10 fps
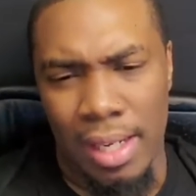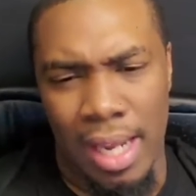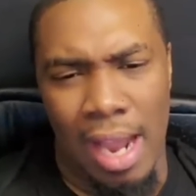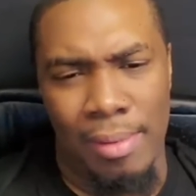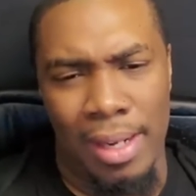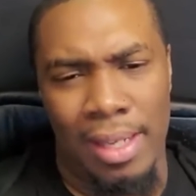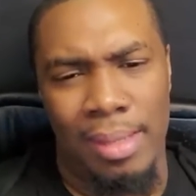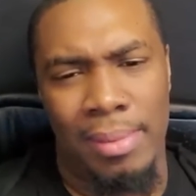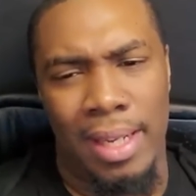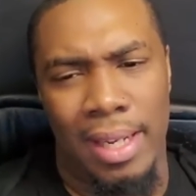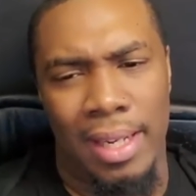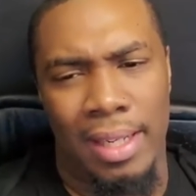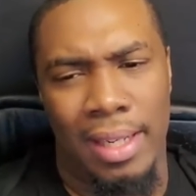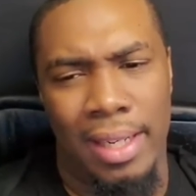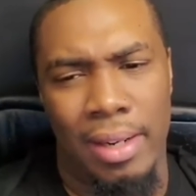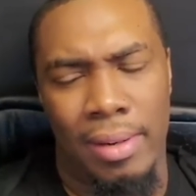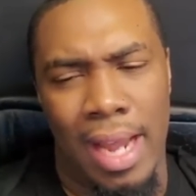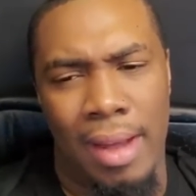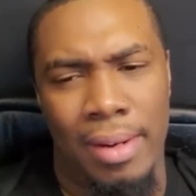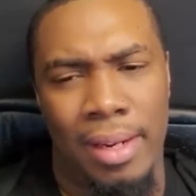Calvin end up getting... He go
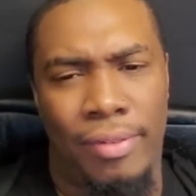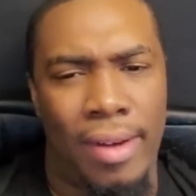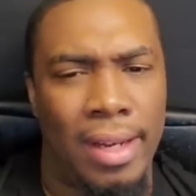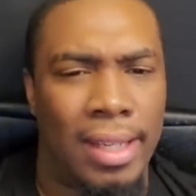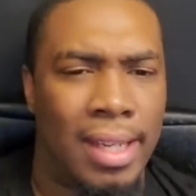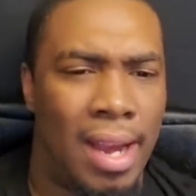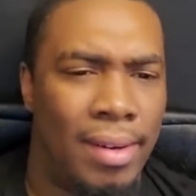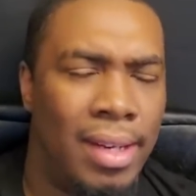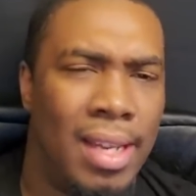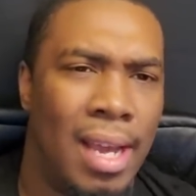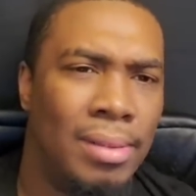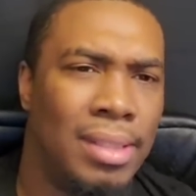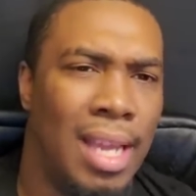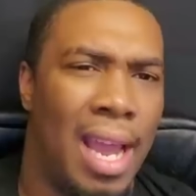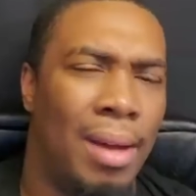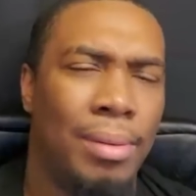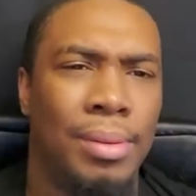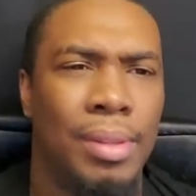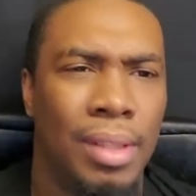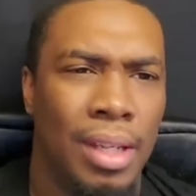down there to Franklin County downtown.
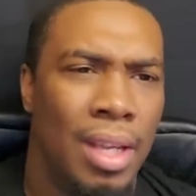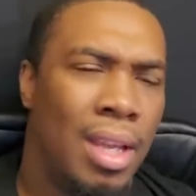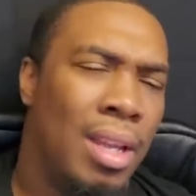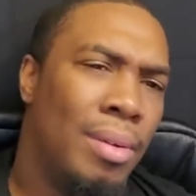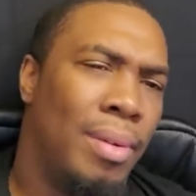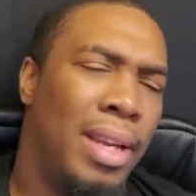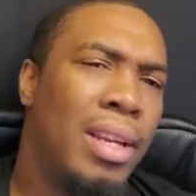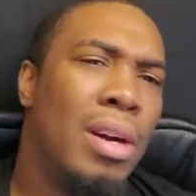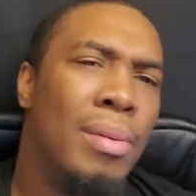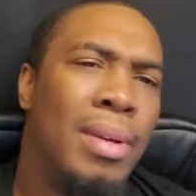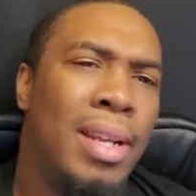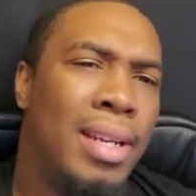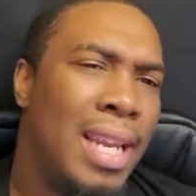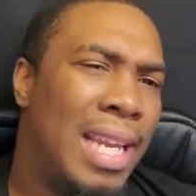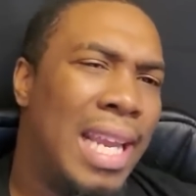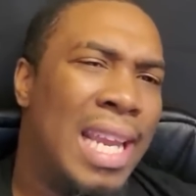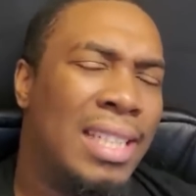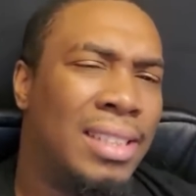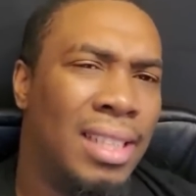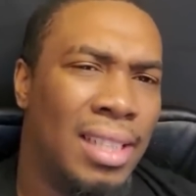When he go in there, they
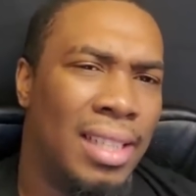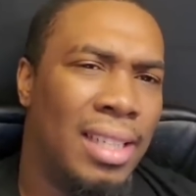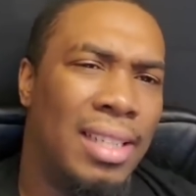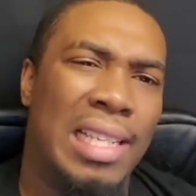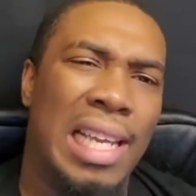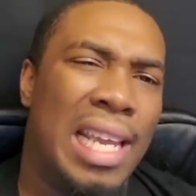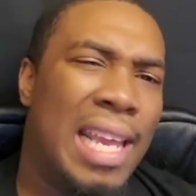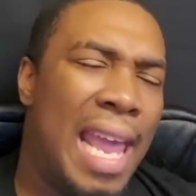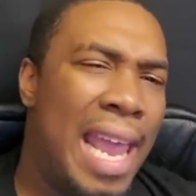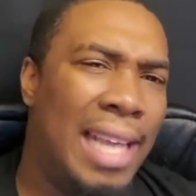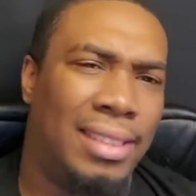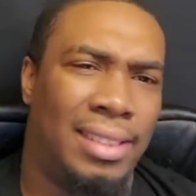instantly put